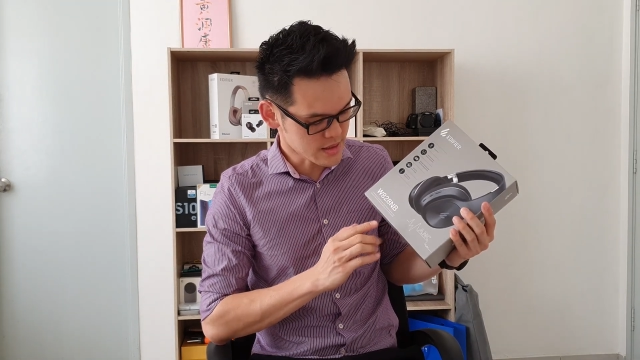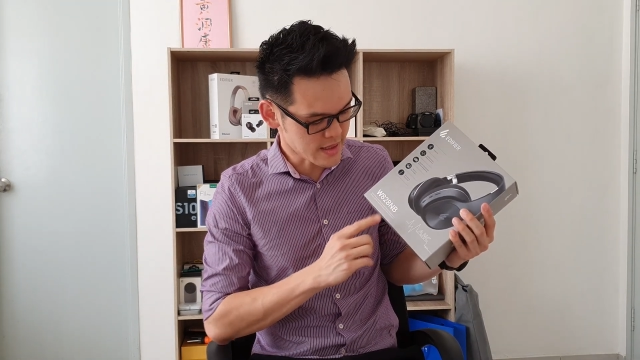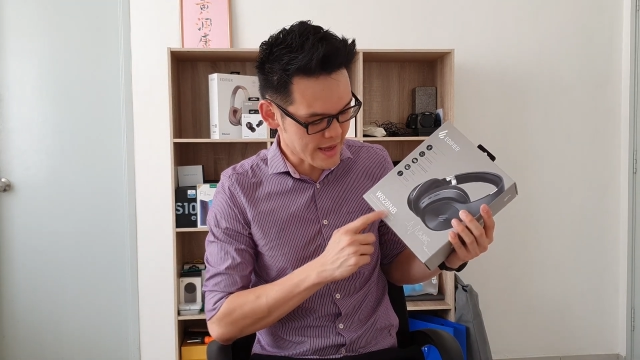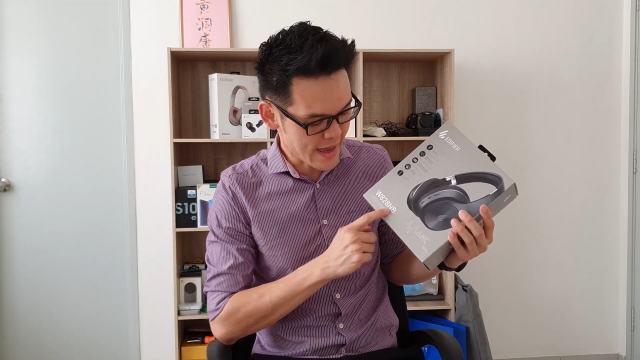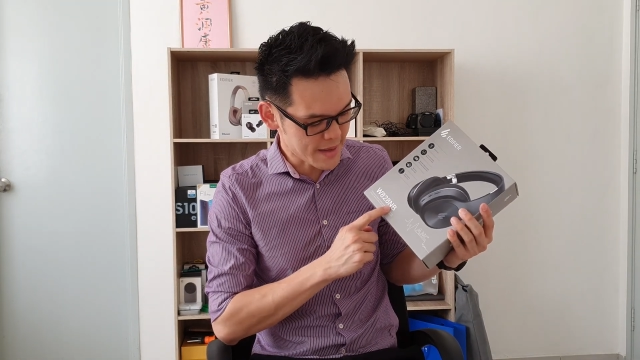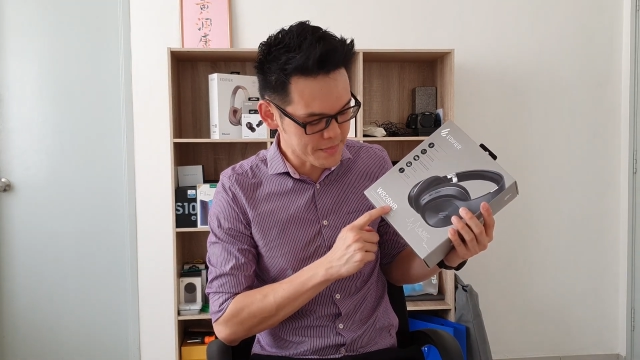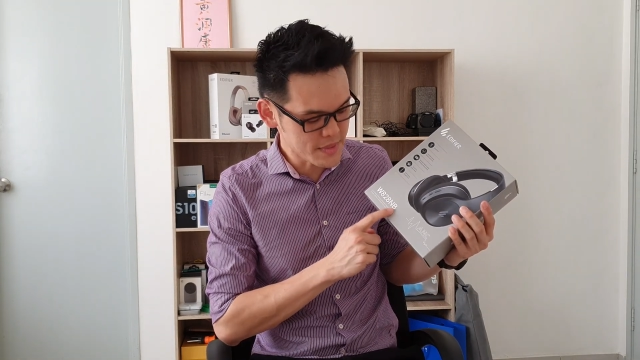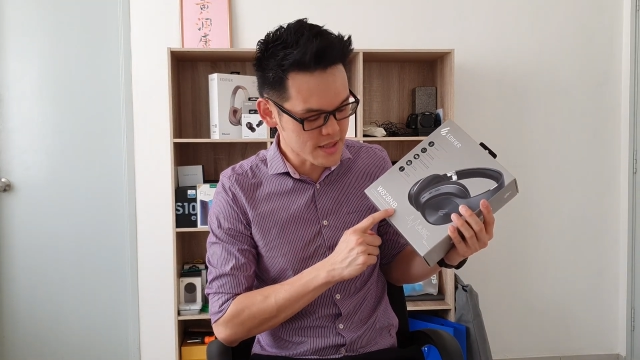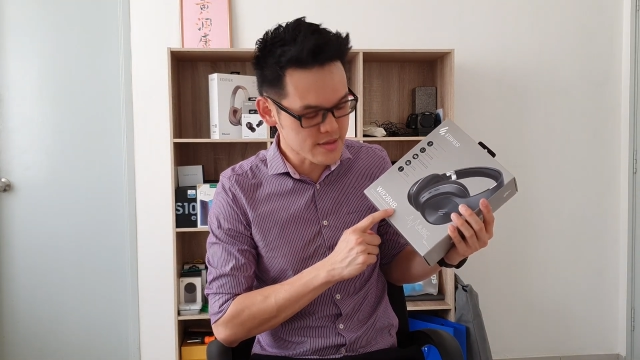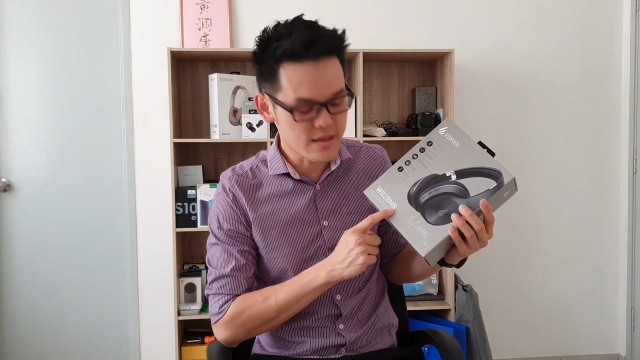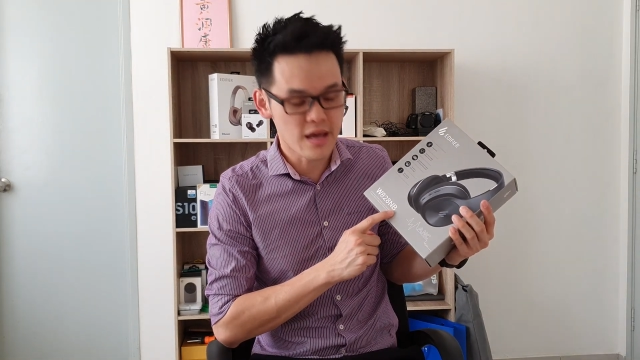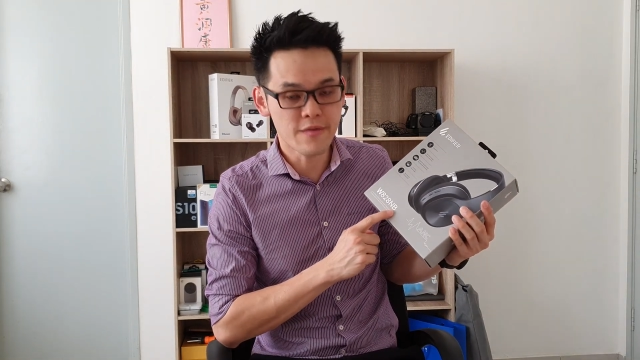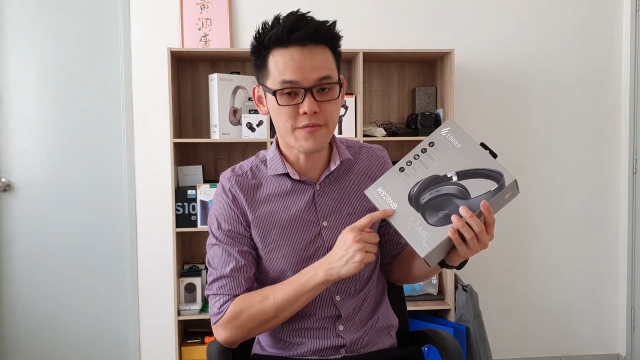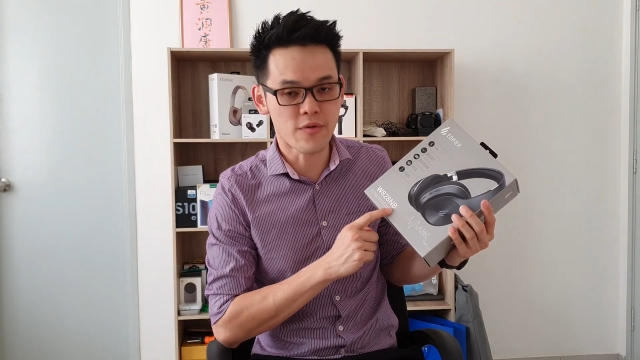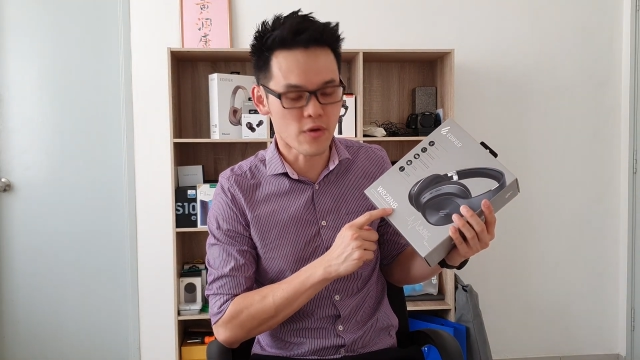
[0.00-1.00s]
The NB
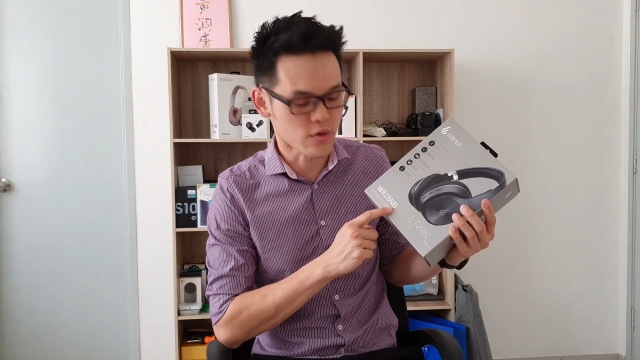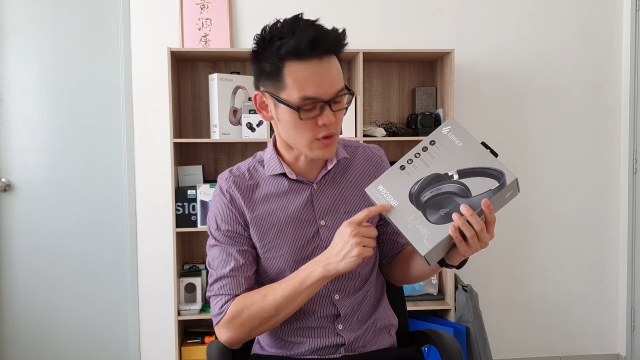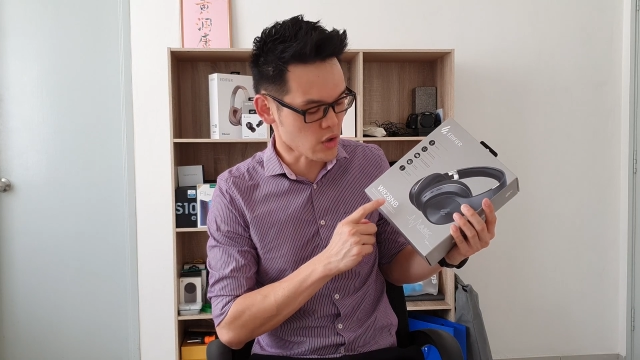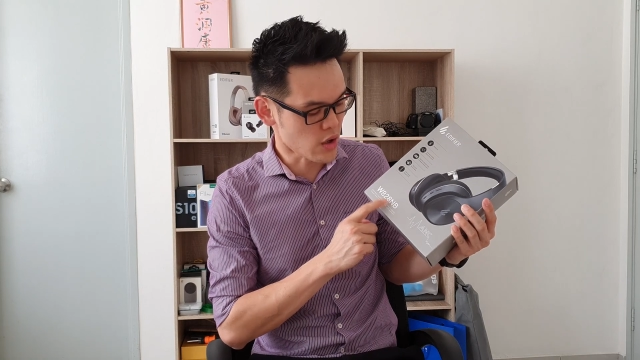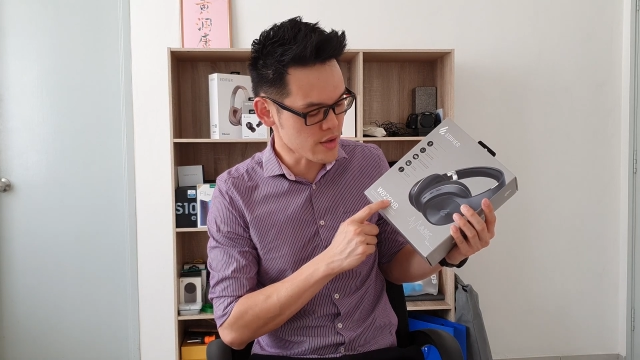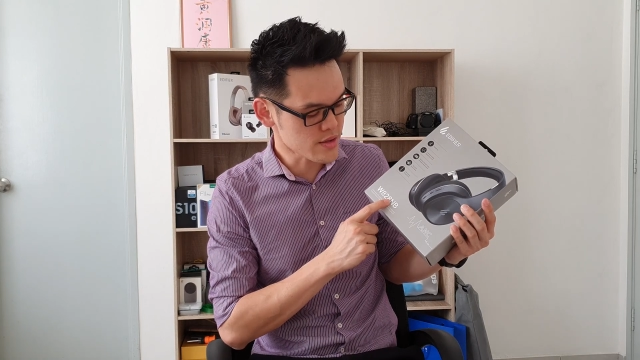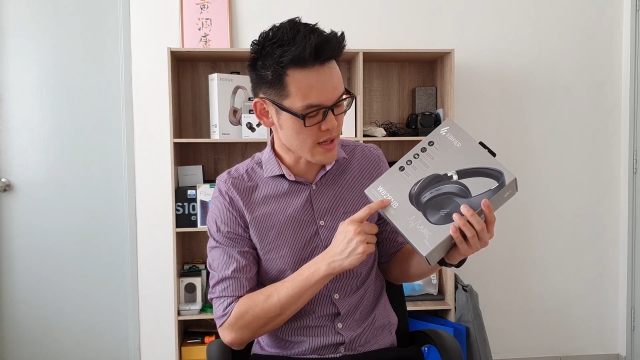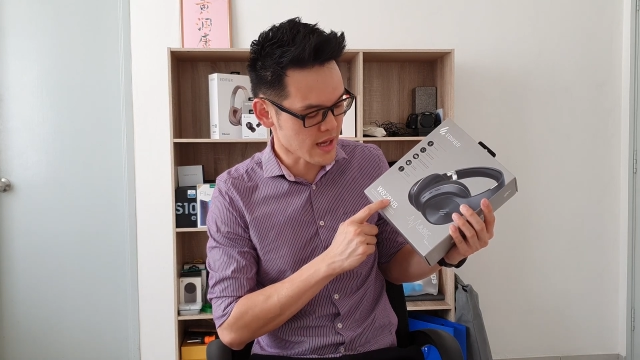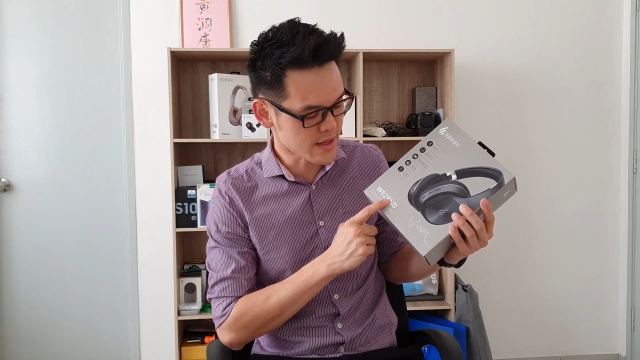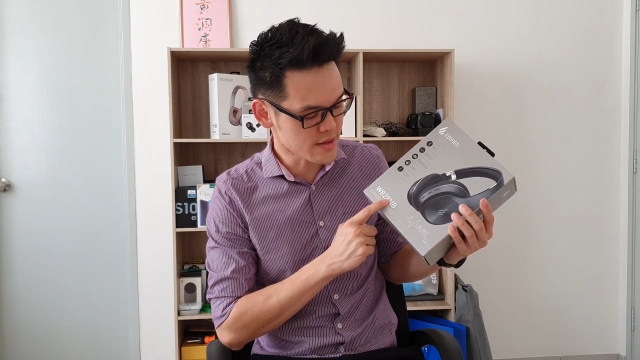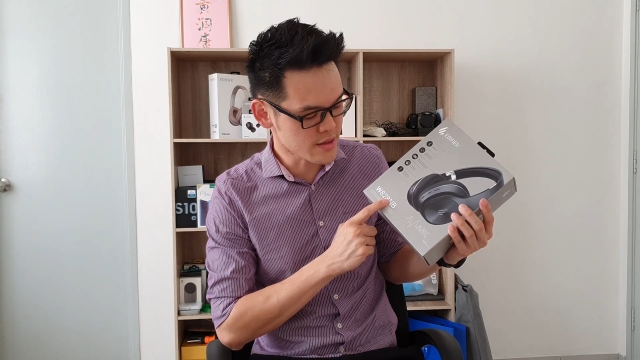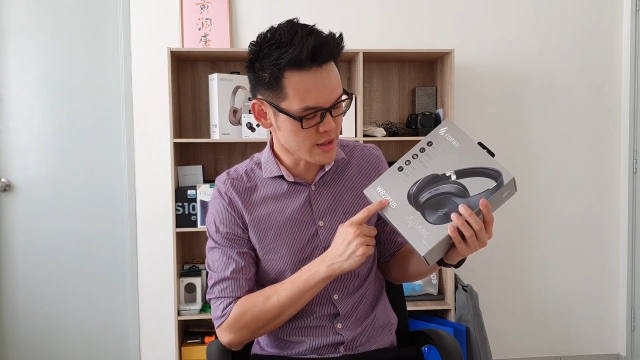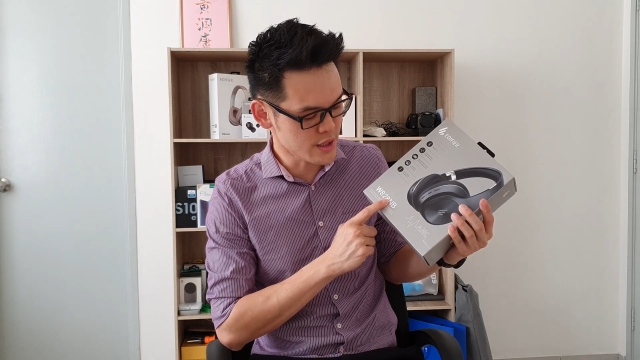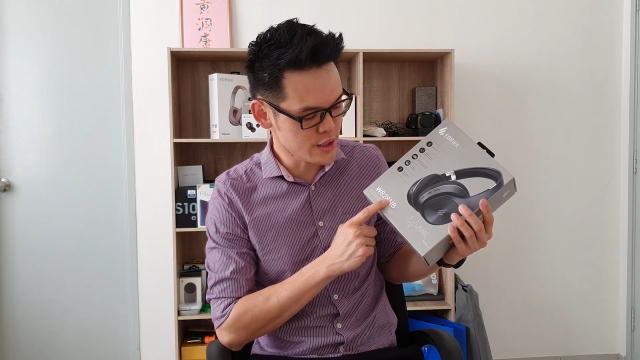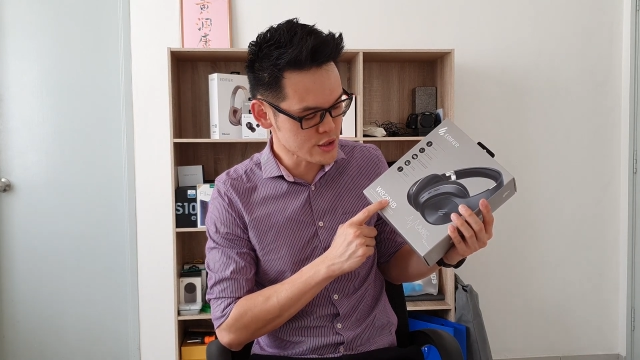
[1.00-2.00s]
stands for noise
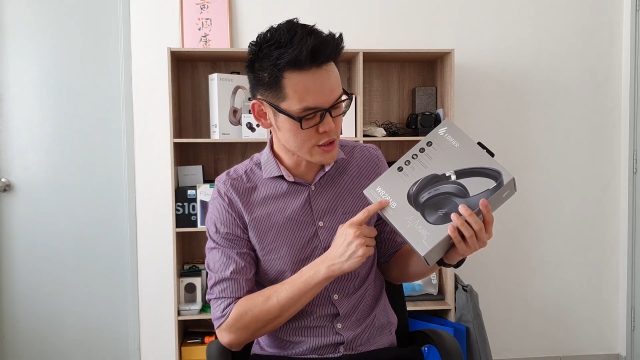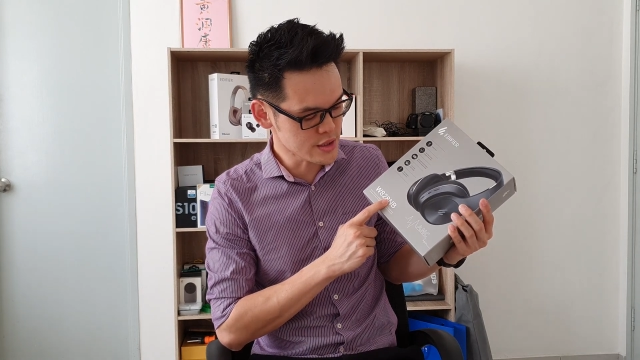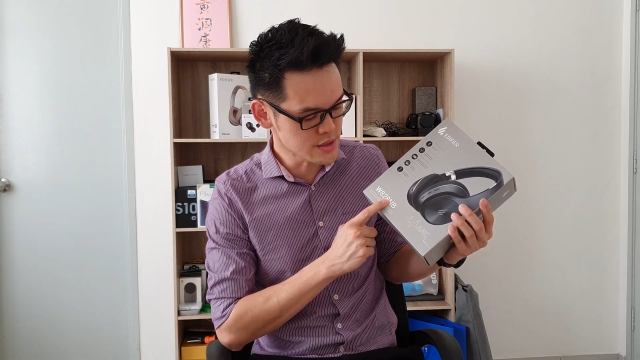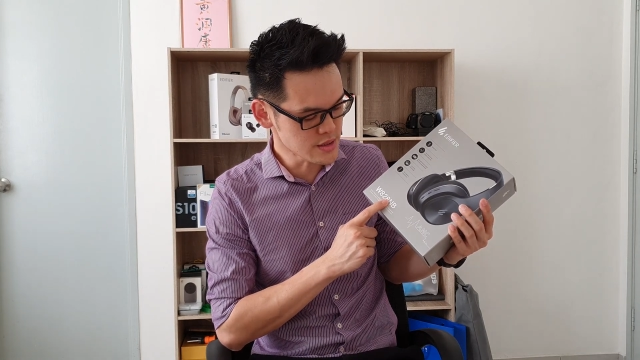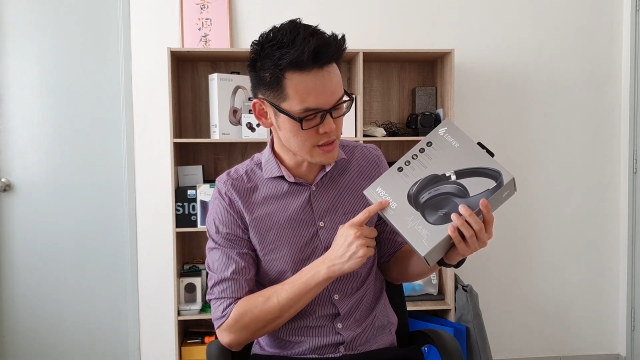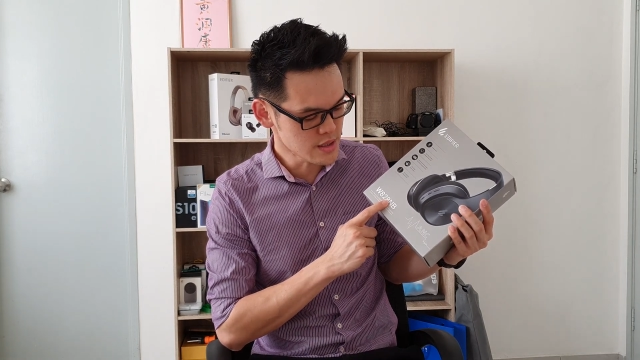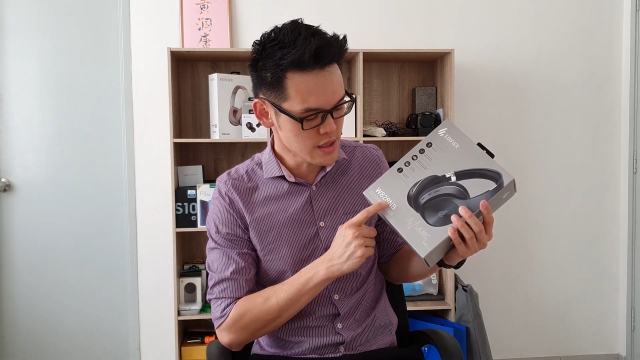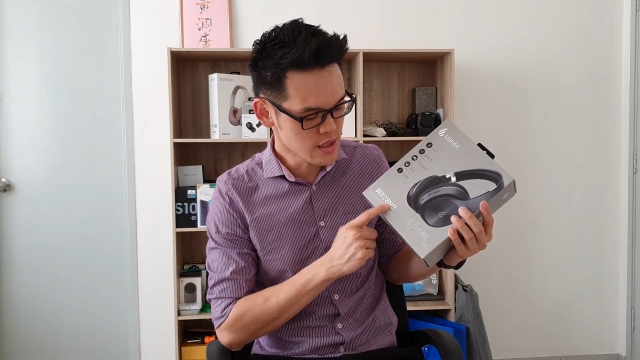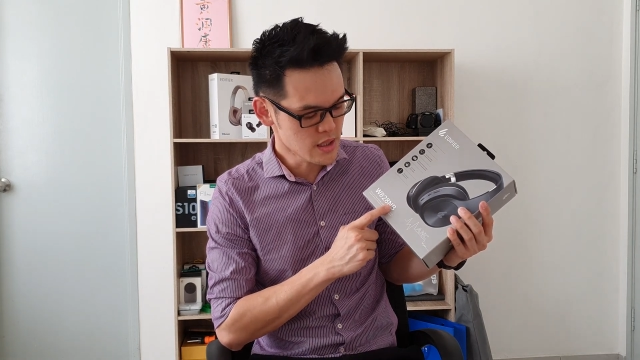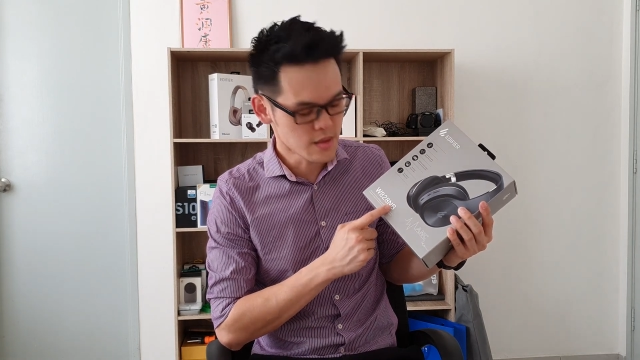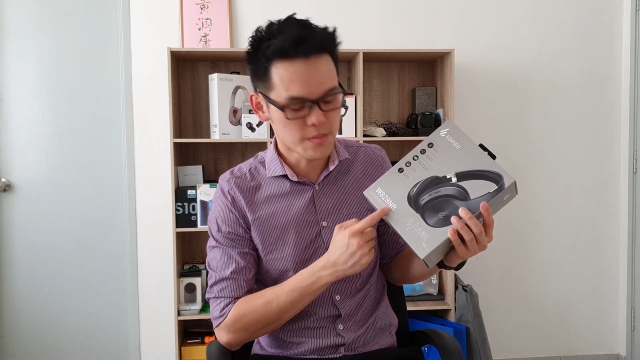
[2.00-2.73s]
cancellation,